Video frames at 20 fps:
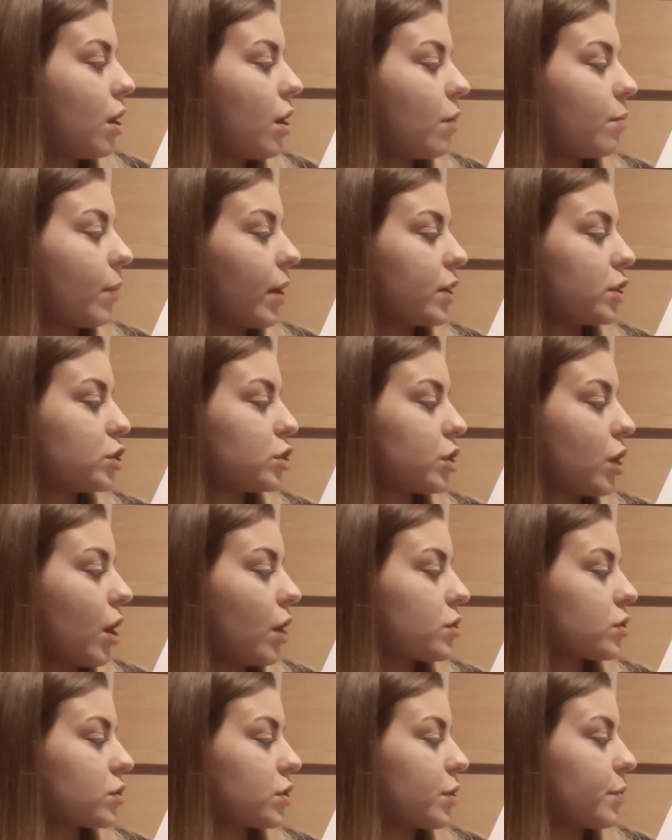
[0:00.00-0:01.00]
my
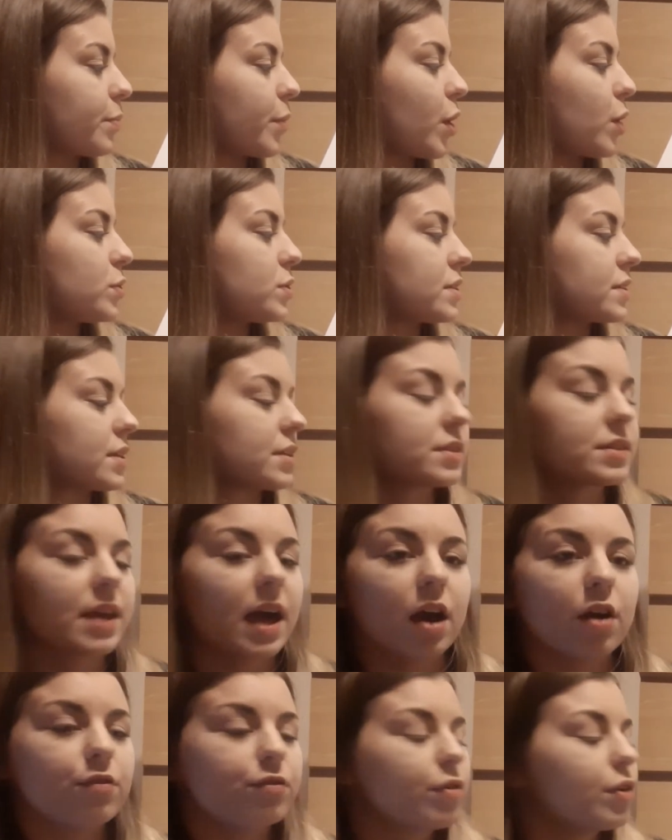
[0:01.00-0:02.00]
shirt's on a boat as a
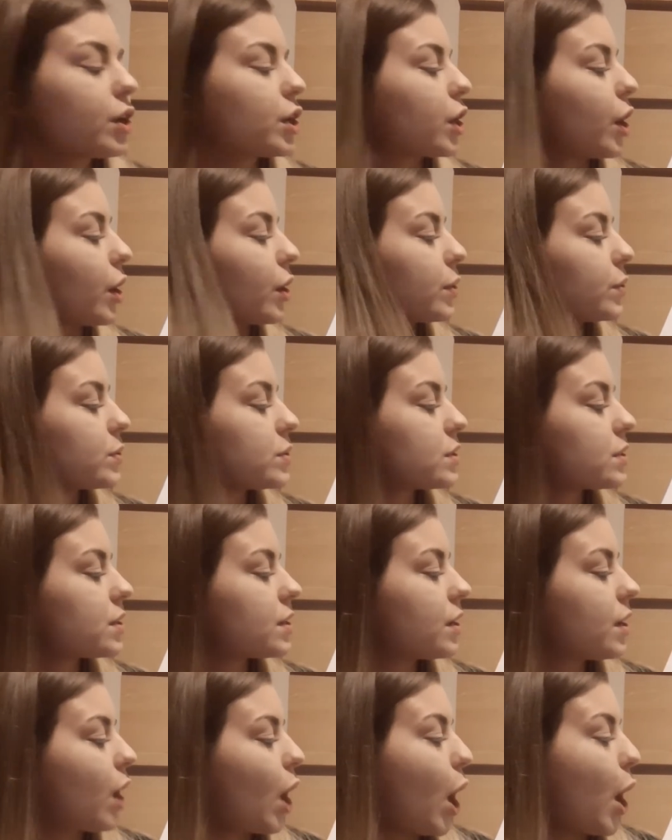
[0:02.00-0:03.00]
sail for a goat,
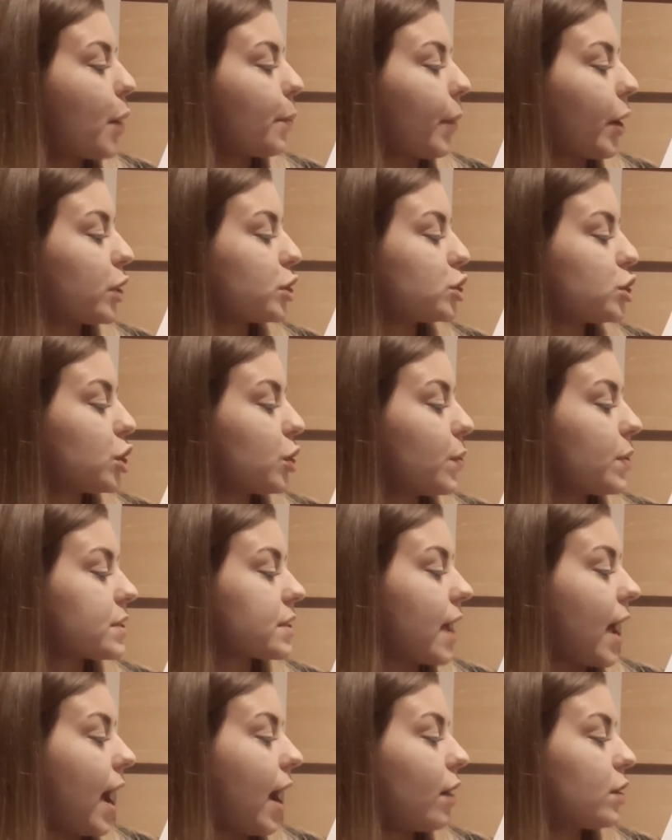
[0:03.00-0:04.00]
my shoe is a
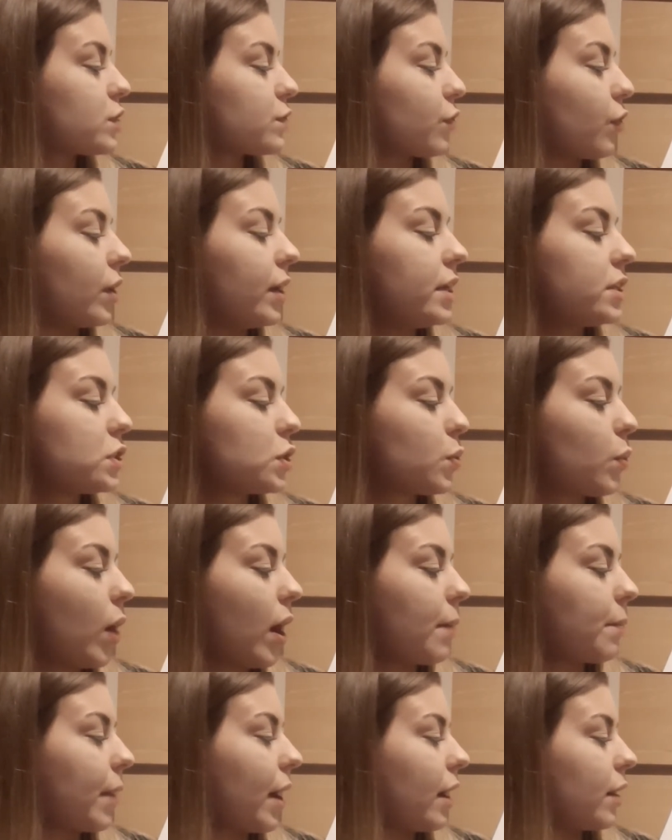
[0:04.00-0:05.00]
house for a little
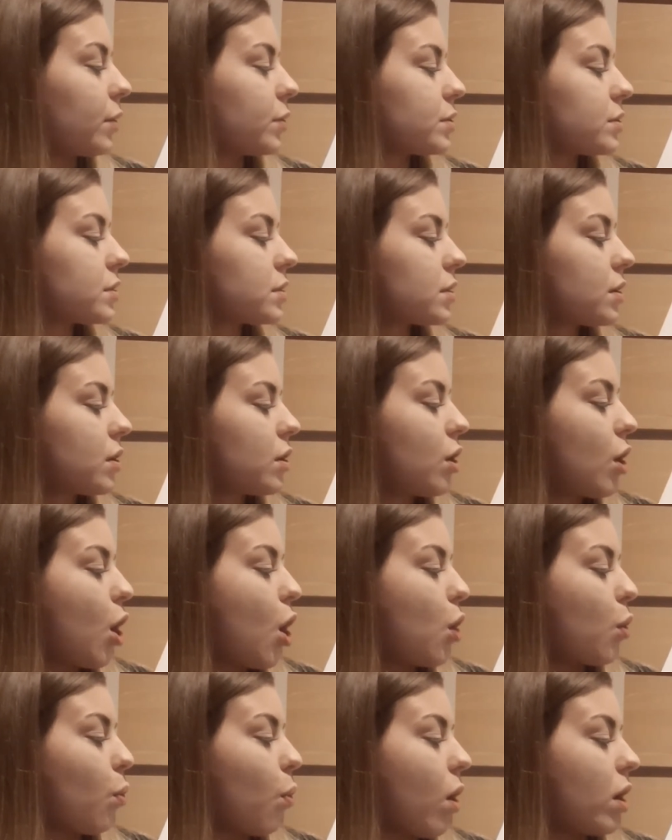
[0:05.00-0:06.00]
white mouse,
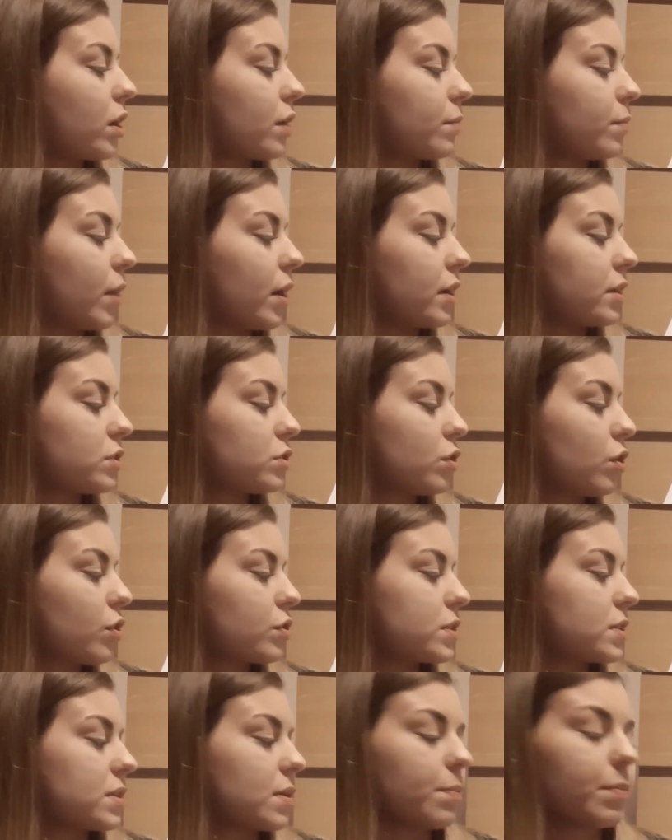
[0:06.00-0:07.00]
one of my socks
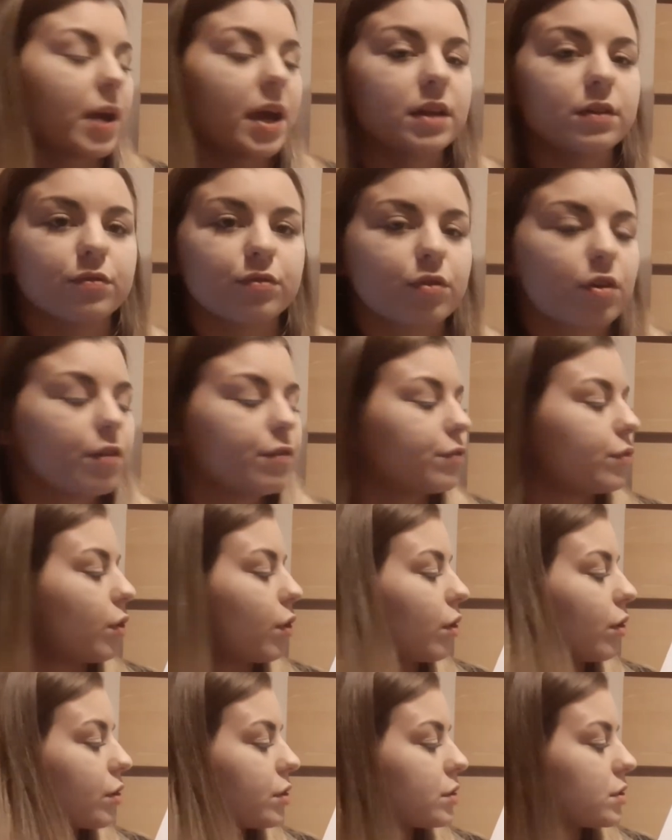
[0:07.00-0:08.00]
is a bed for a
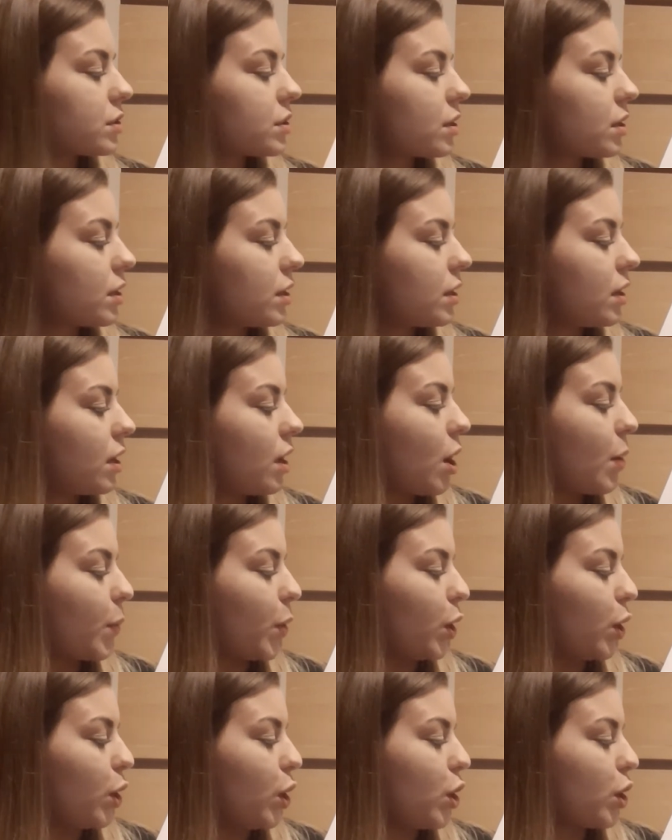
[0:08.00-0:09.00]
fox, but
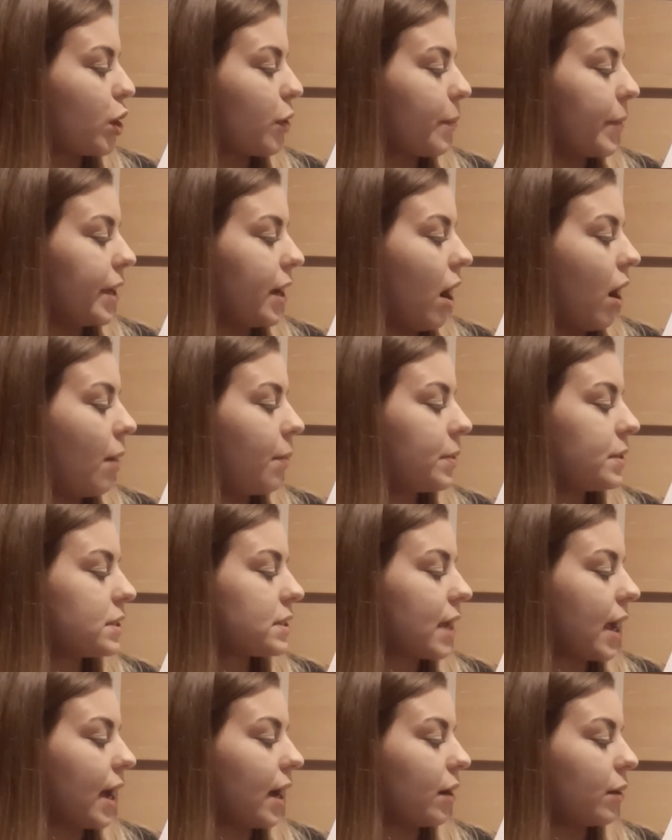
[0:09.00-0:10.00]
look me up and
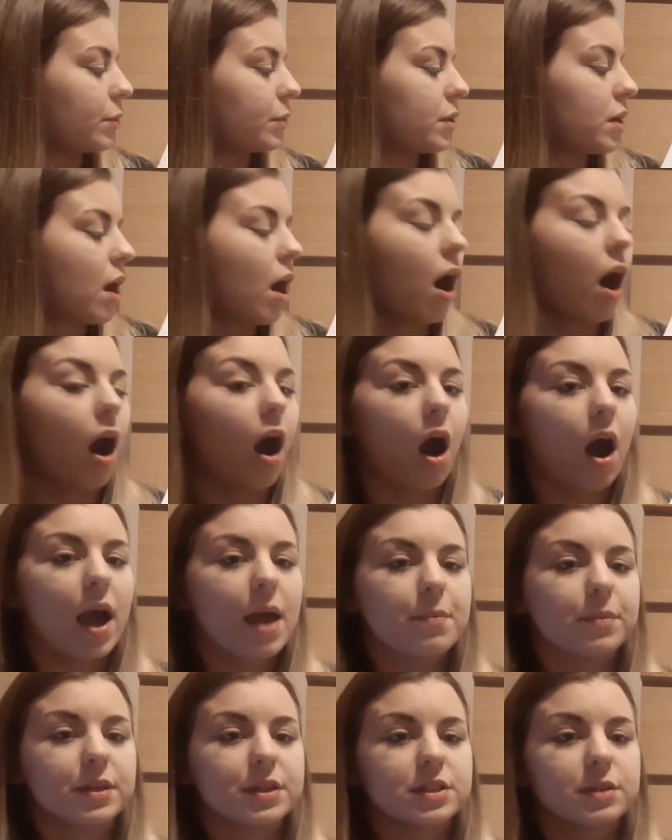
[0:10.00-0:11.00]
down,
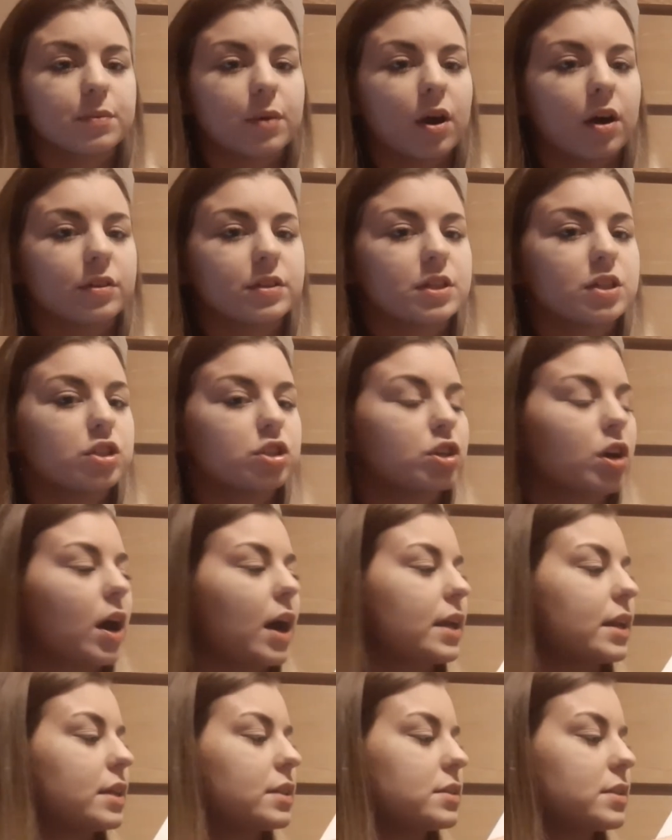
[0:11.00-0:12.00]
I'm the smartest
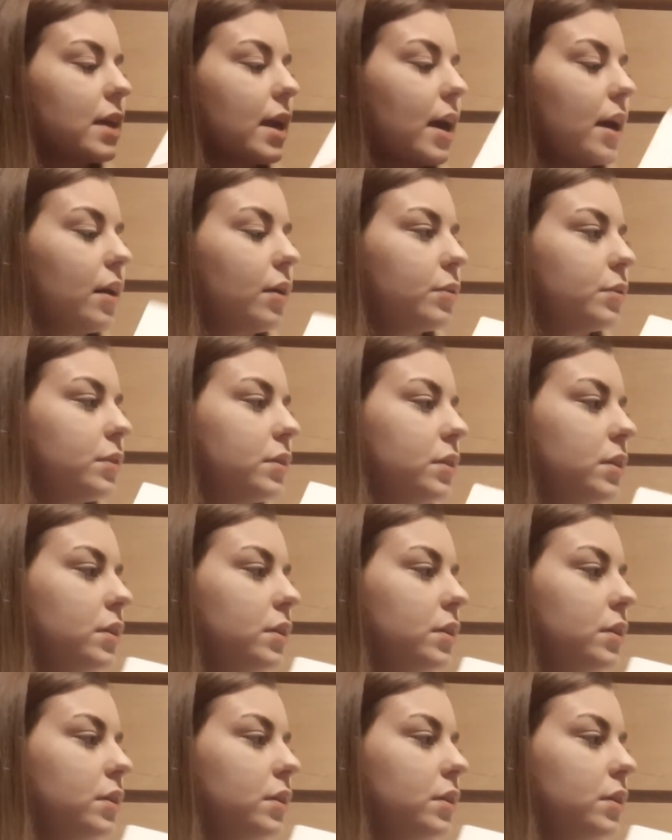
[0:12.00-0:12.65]
giant in town."